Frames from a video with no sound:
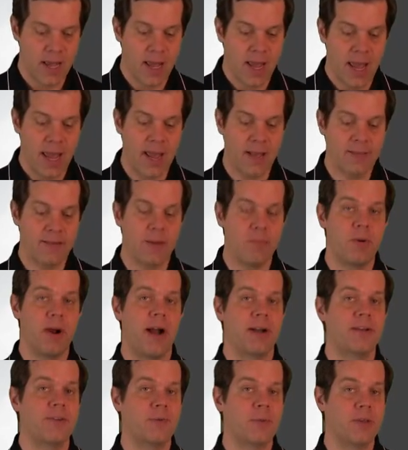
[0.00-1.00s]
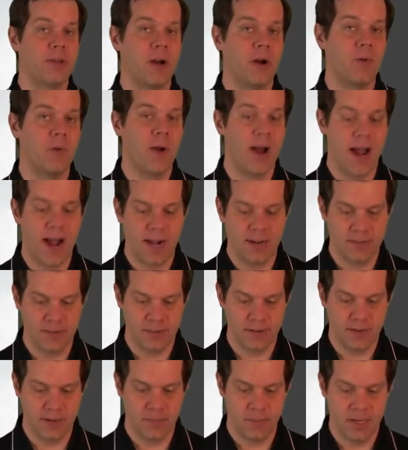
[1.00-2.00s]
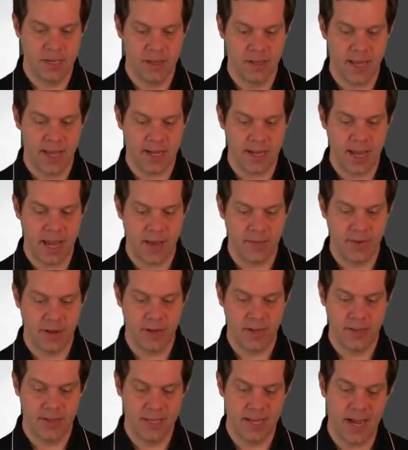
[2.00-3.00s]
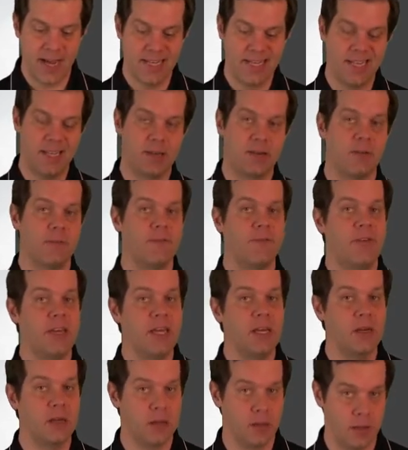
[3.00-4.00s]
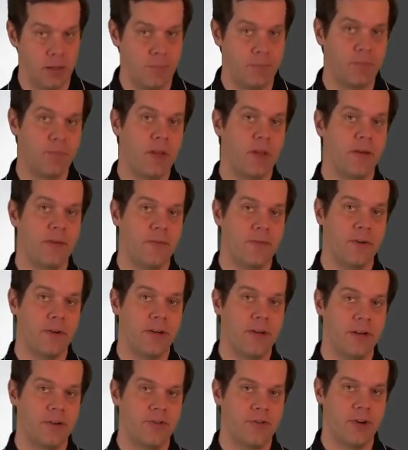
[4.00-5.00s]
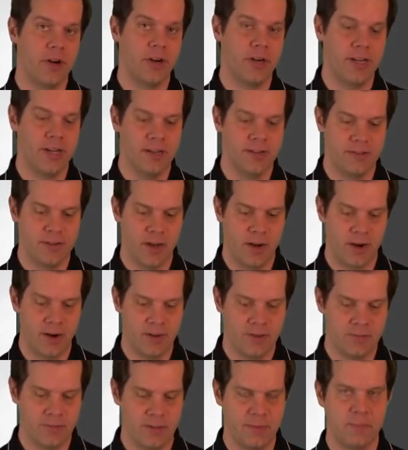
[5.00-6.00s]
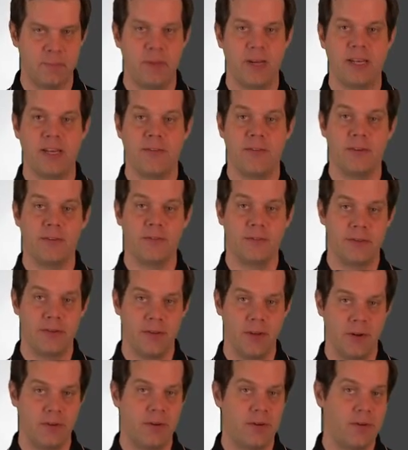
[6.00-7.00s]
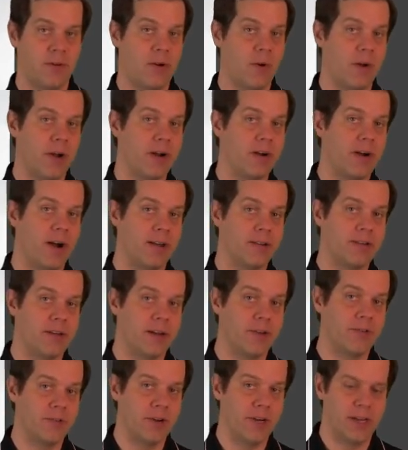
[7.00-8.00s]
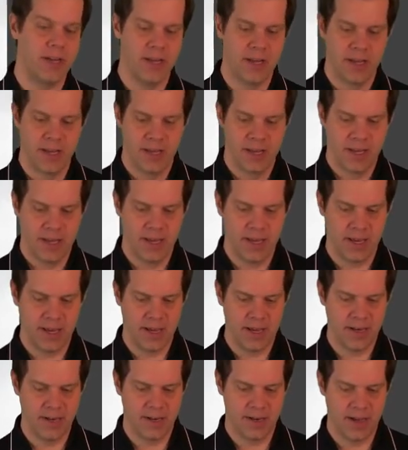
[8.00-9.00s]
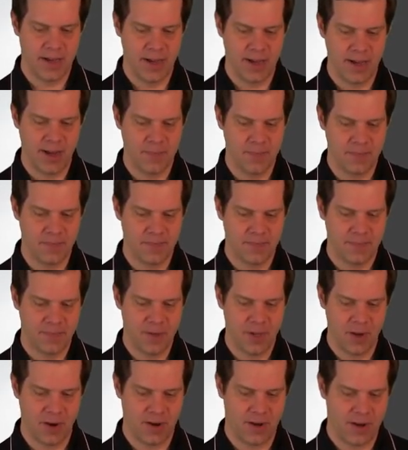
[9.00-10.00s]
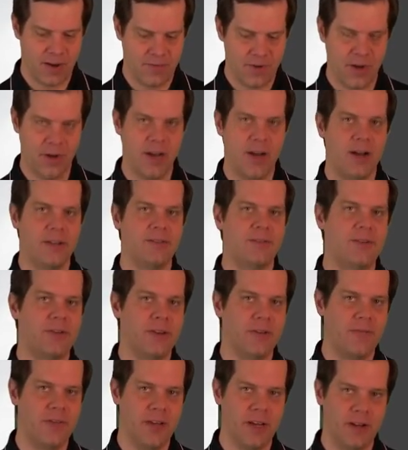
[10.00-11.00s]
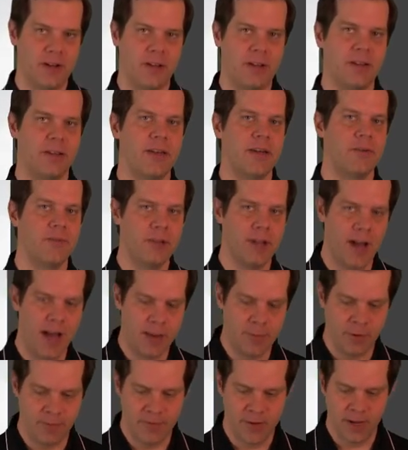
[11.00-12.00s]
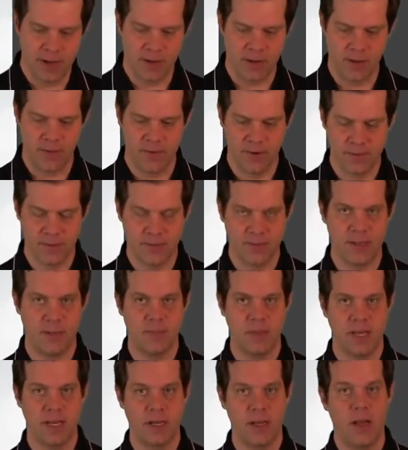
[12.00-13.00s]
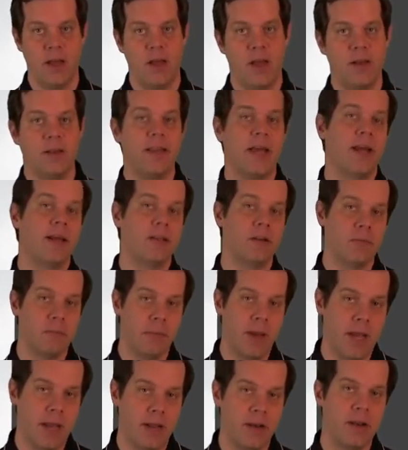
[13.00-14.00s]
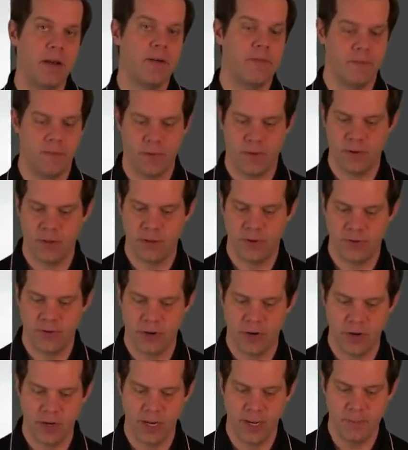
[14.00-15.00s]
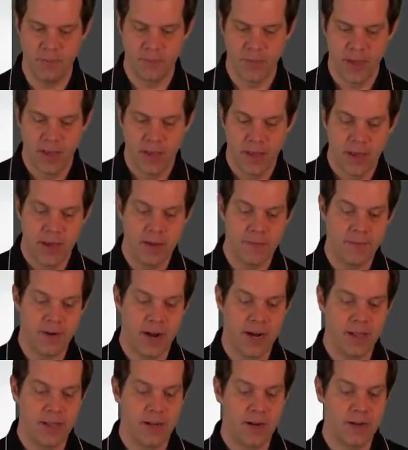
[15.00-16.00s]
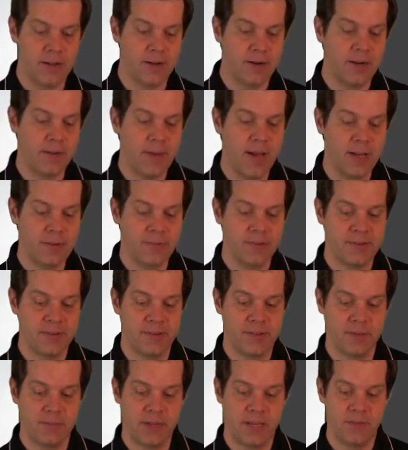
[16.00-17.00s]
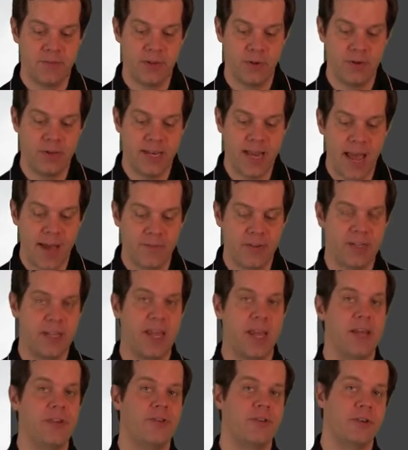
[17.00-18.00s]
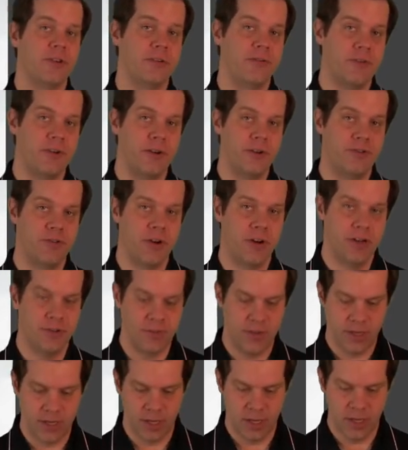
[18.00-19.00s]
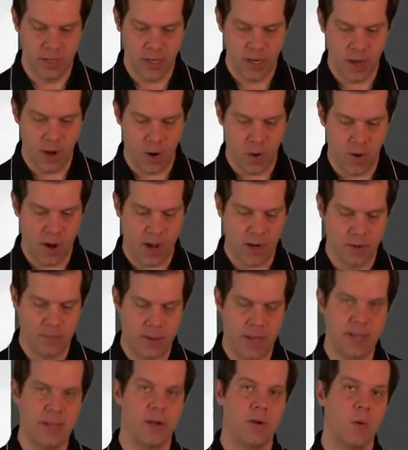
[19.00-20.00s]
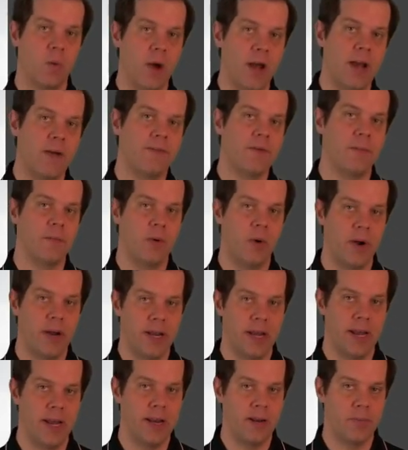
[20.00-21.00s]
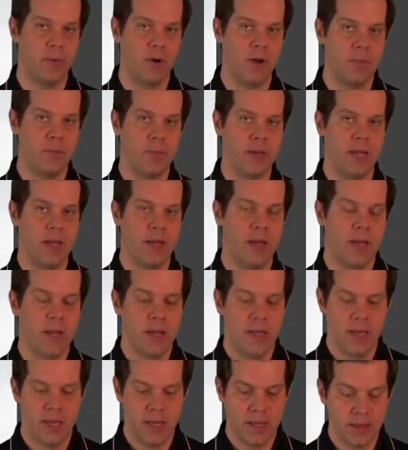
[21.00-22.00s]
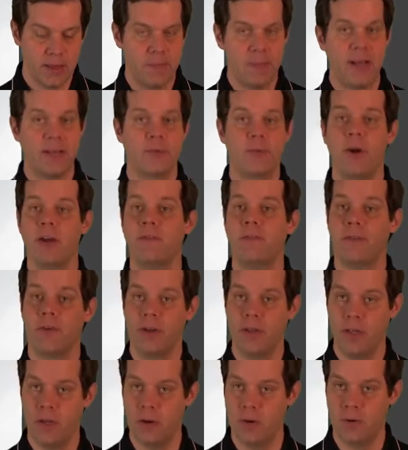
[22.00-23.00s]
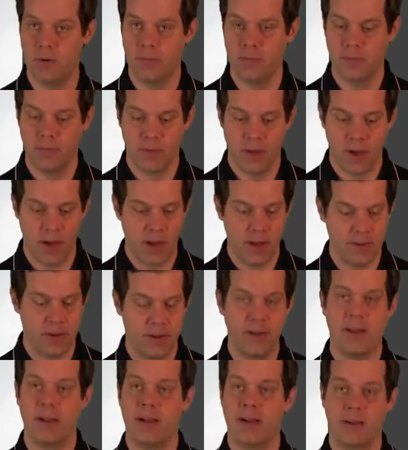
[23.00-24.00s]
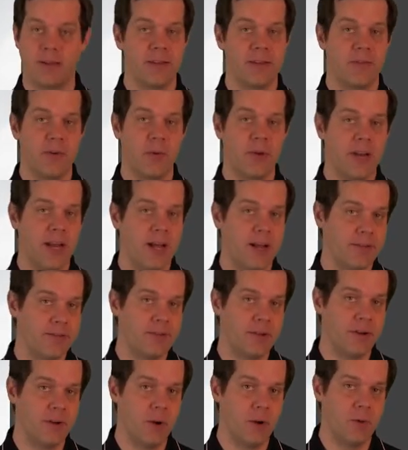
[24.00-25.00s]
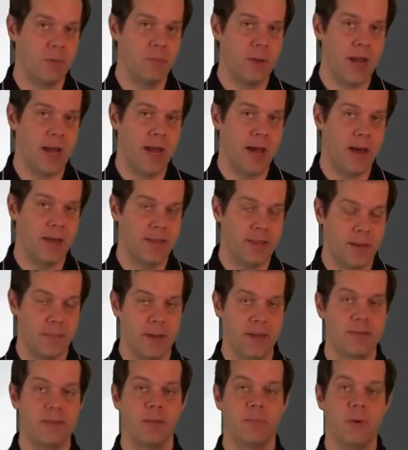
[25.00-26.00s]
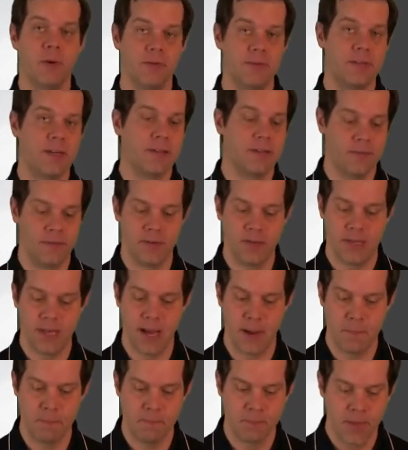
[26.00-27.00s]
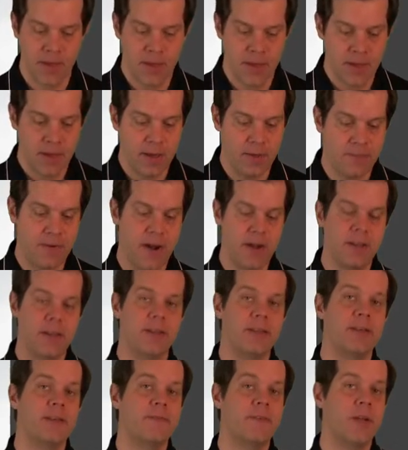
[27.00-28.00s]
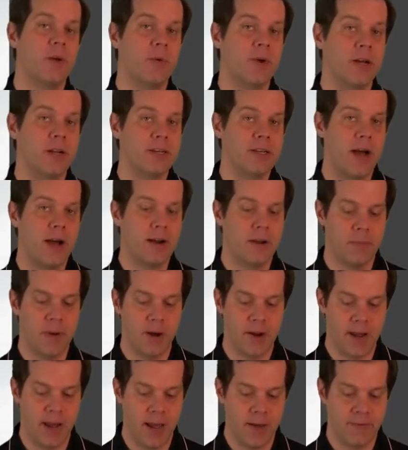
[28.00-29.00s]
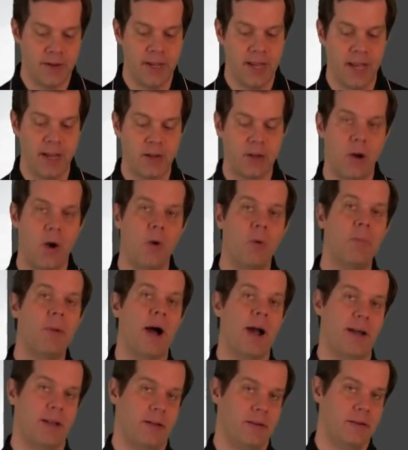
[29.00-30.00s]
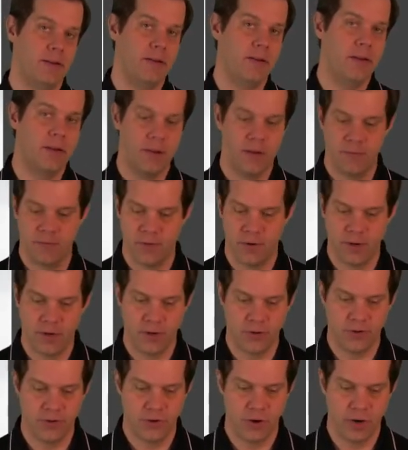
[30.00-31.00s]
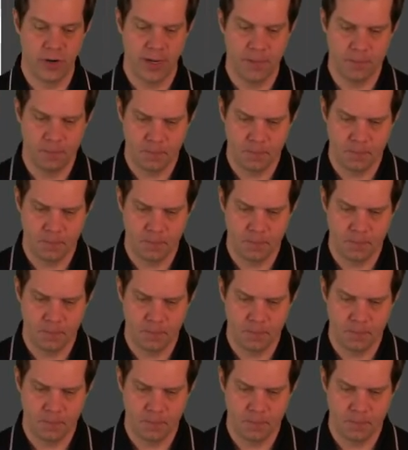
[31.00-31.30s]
Hands-on practice with our racks is going to be like having the ideal vehicle for your journey. So a big difference, going cross-country in a very unsuited vehicle, an unreliable vehicle versus something tailor-made for the journey. And finally, our learning management system gives you navigation for your journey, so you can know how to make your way from point A to point B in the best way for you, because everyone has their own path that makes the most sense for them. And finally, in this video, we're going to talk about having a co-pilot for your journey.